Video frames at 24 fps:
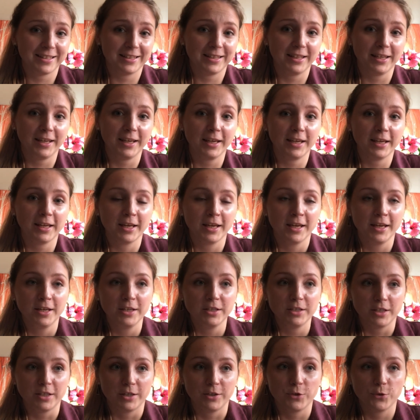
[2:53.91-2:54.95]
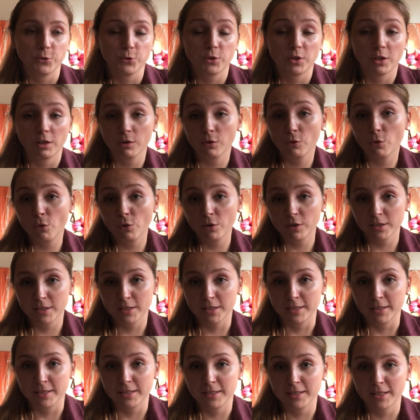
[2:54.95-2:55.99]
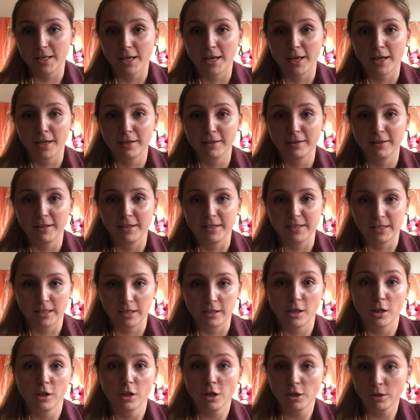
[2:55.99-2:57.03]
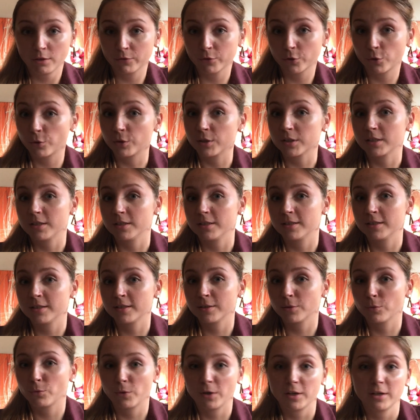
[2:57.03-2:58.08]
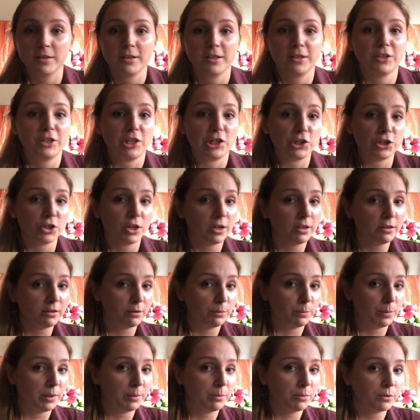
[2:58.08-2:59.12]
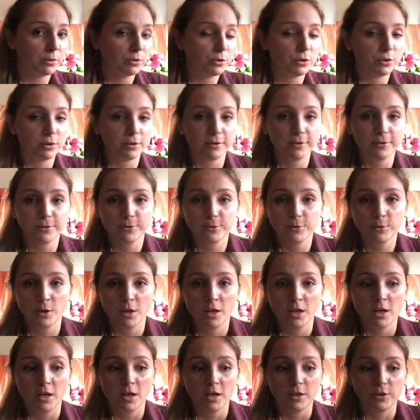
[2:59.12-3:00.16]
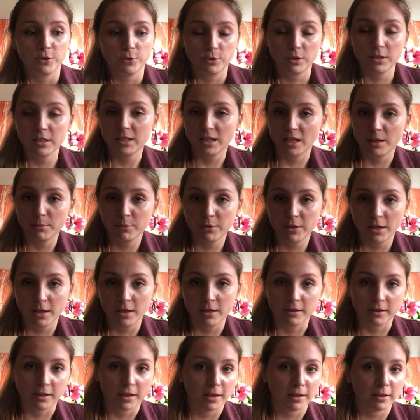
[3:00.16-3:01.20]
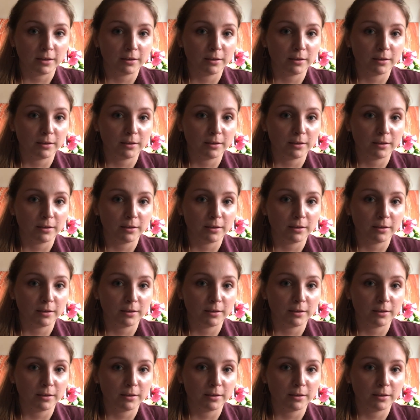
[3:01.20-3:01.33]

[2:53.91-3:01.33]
they tend to sell courses, and they sell a lot of courses where they teach other people to do the same thing, like